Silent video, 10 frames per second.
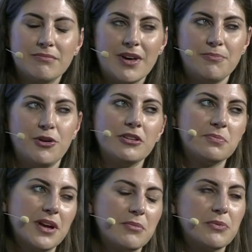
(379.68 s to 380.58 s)
At
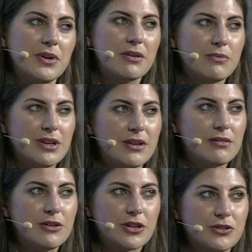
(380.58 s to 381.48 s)
Bertelsmann, I mean, we
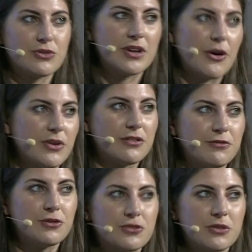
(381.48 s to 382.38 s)
look into now and the
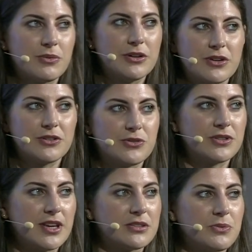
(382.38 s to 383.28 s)
future. We look into
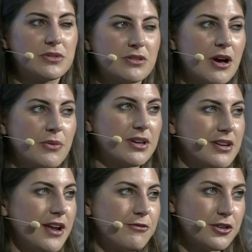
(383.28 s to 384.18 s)
things which how we
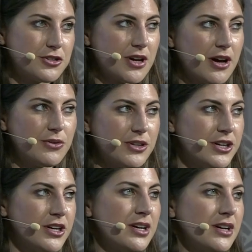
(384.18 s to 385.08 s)
can leverage
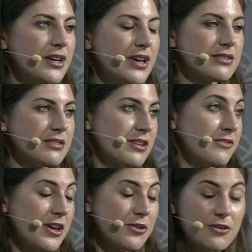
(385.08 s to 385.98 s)
our
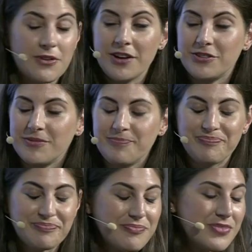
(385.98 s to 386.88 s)
existing value creation.
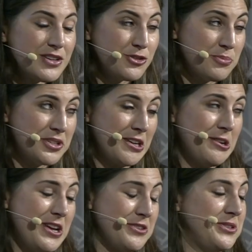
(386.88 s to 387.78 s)
So
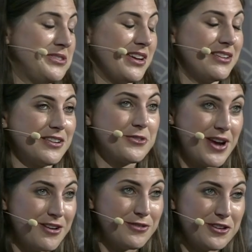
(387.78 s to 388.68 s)
particularly interesting in the
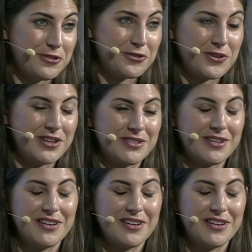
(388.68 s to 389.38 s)
creative industries,